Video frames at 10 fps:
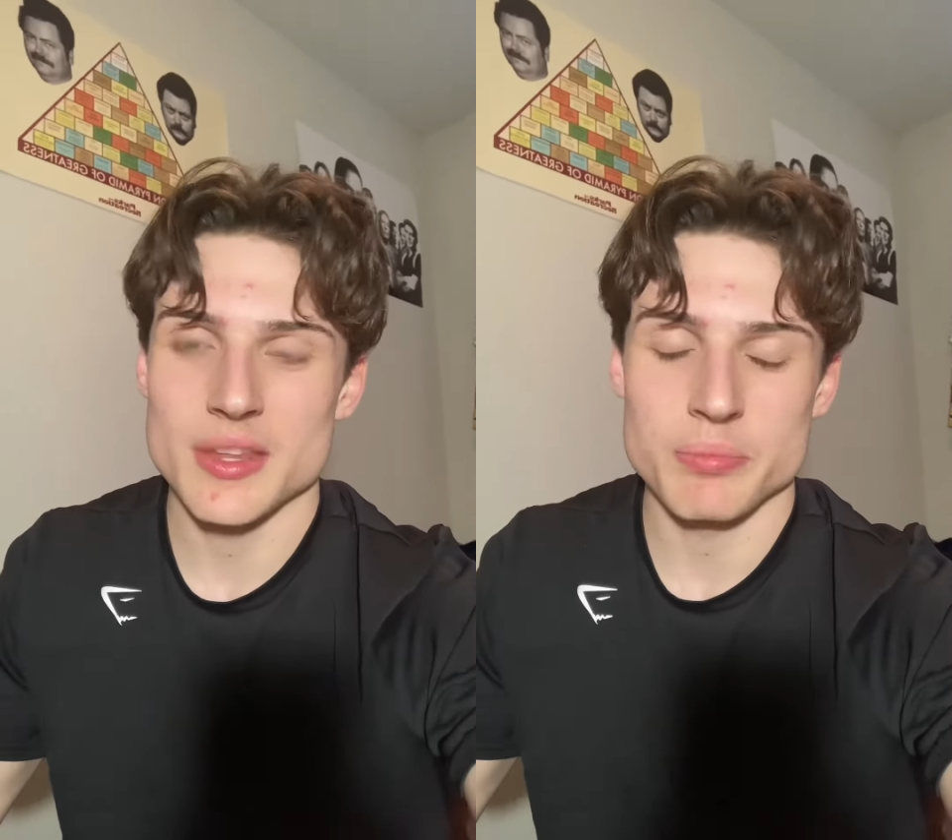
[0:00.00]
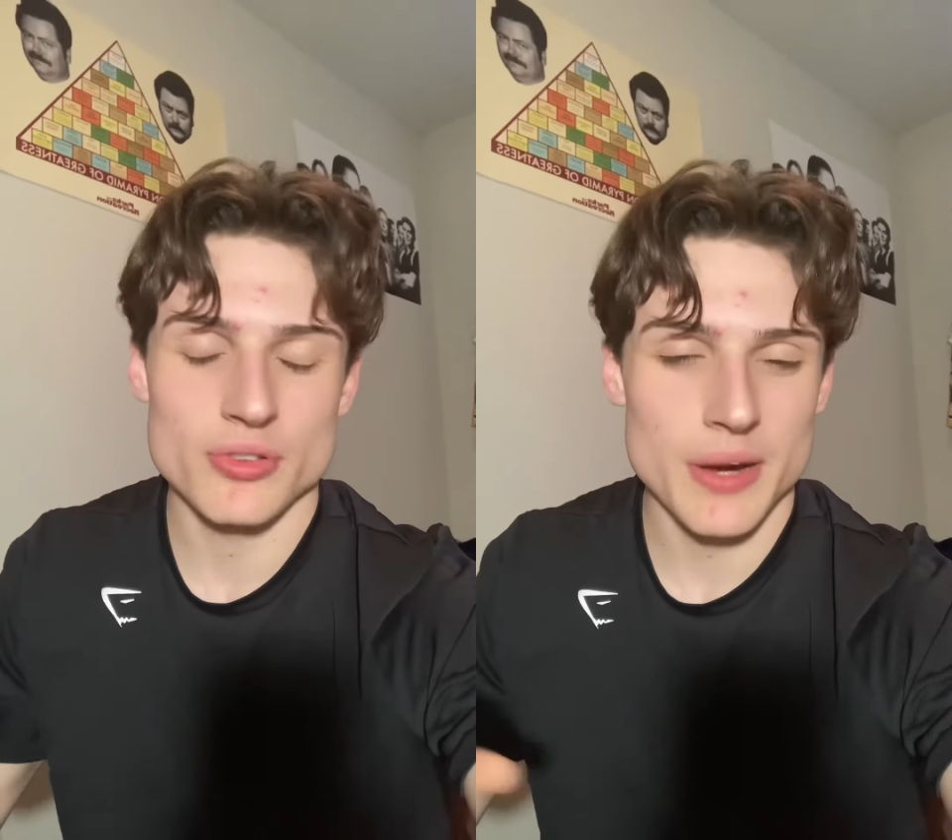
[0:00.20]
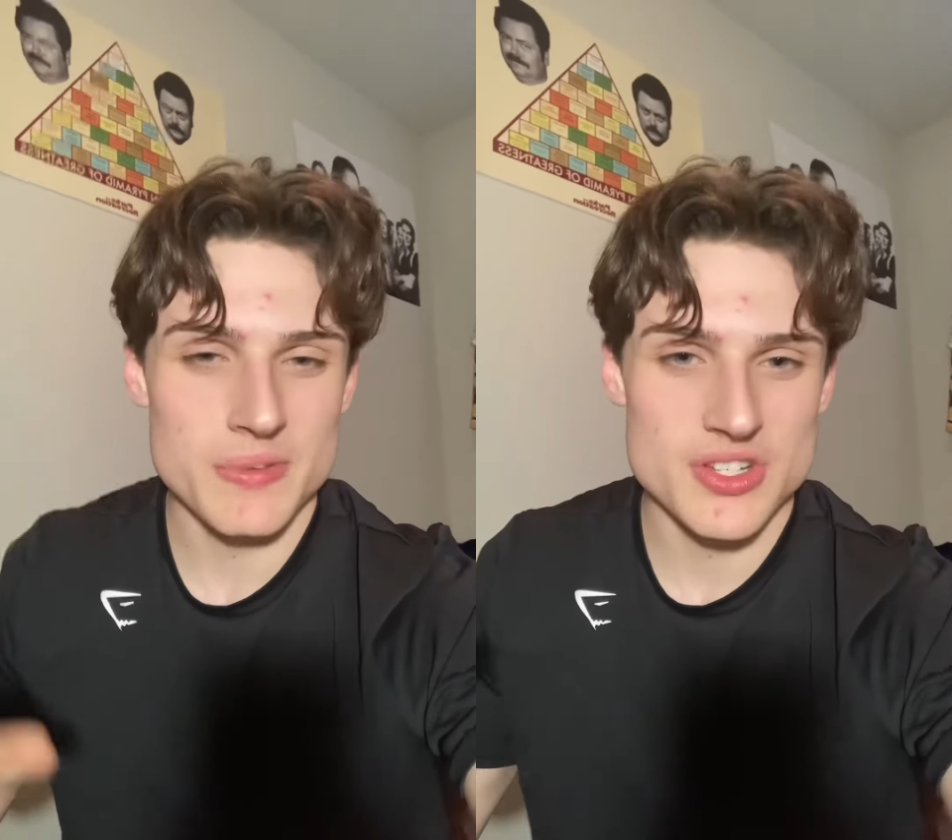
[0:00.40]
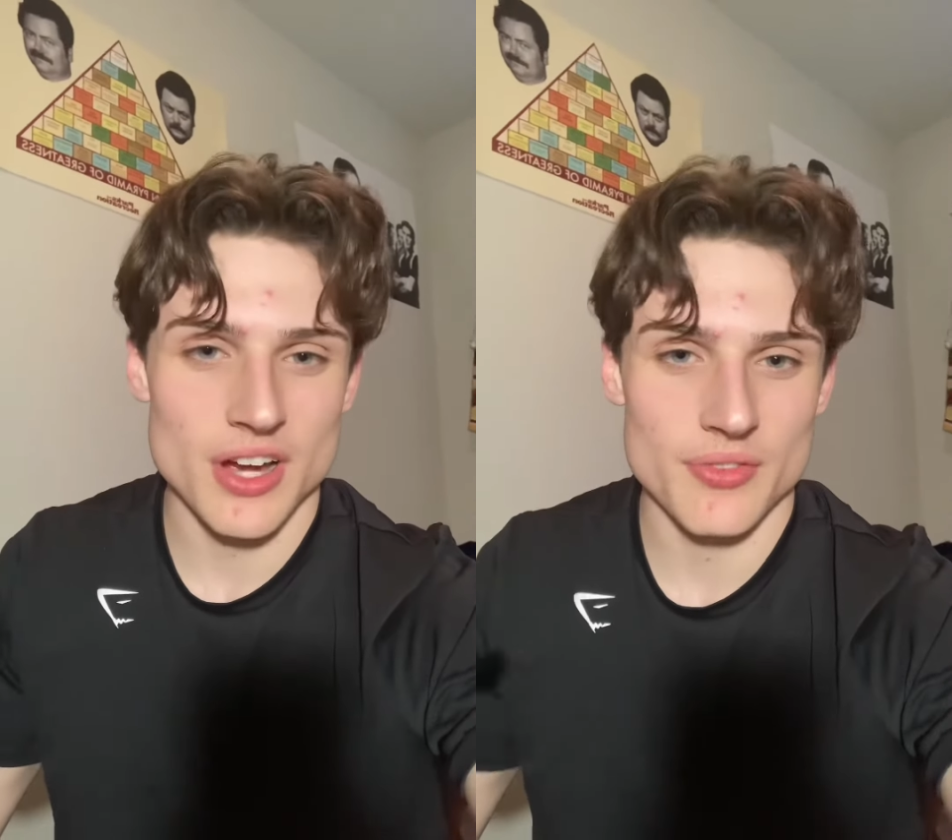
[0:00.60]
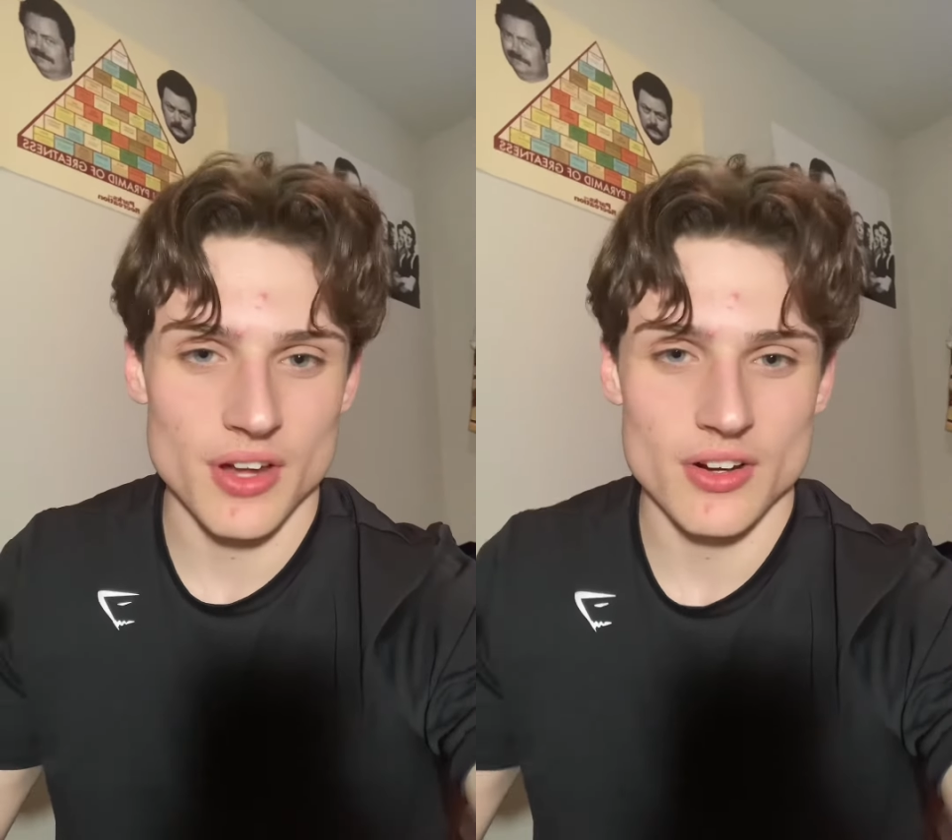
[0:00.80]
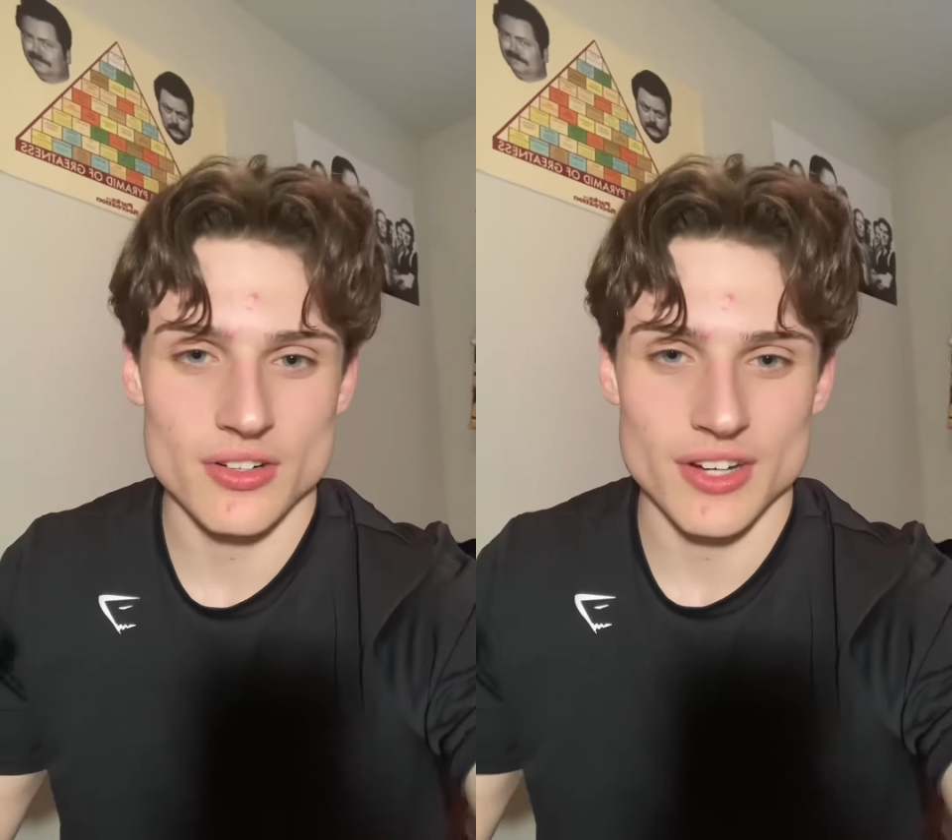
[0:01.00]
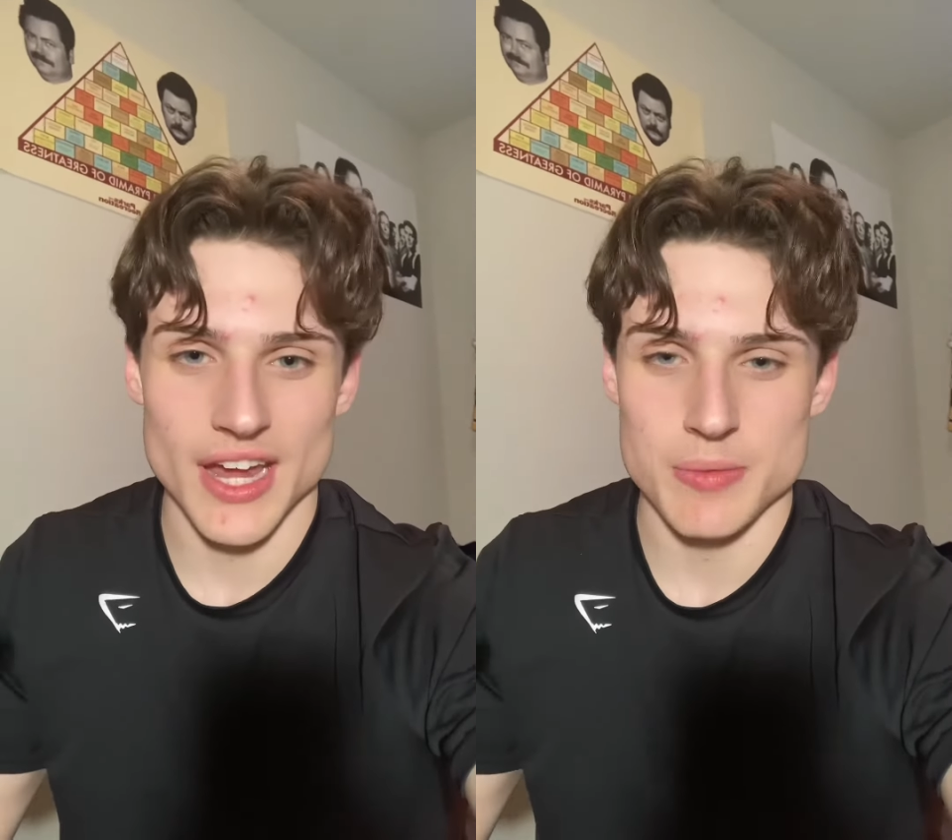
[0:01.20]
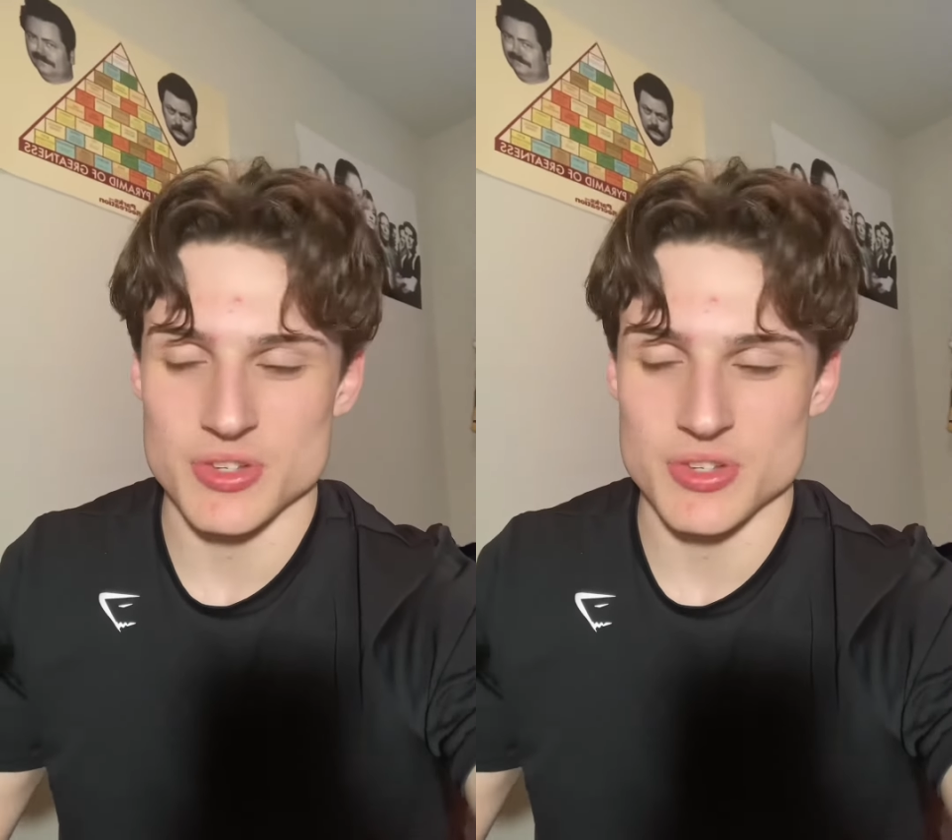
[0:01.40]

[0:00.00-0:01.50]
premise of the Hunger Games,